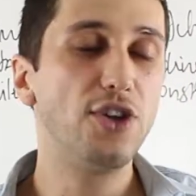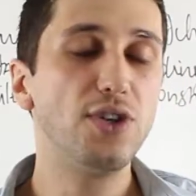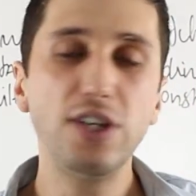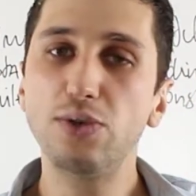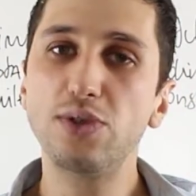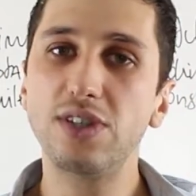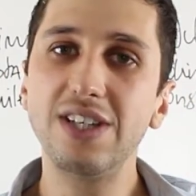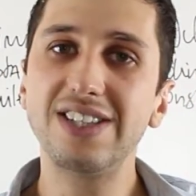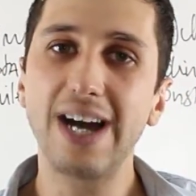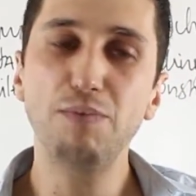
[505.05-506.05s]
You need to
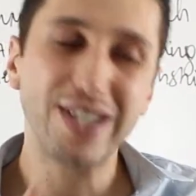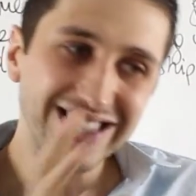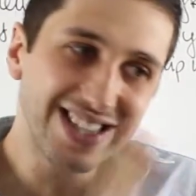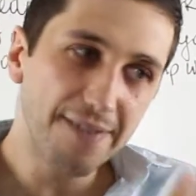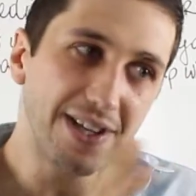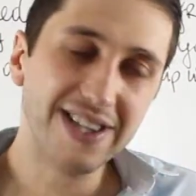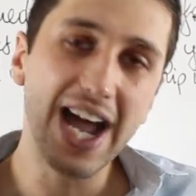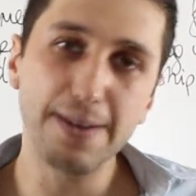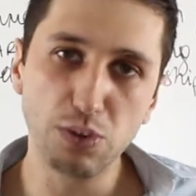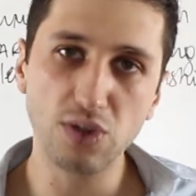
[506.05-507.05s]
see someone 7
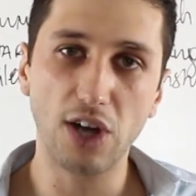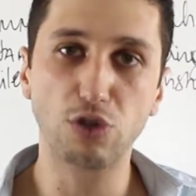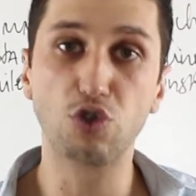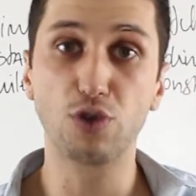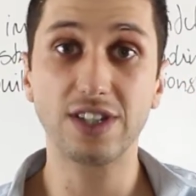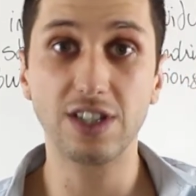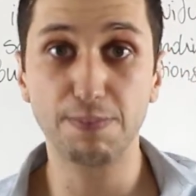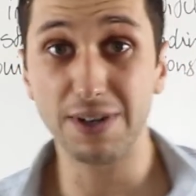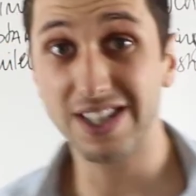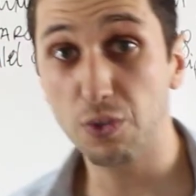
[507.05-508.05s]
times to start to trust this
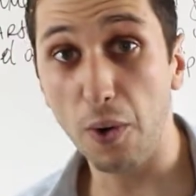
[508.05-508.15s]
person.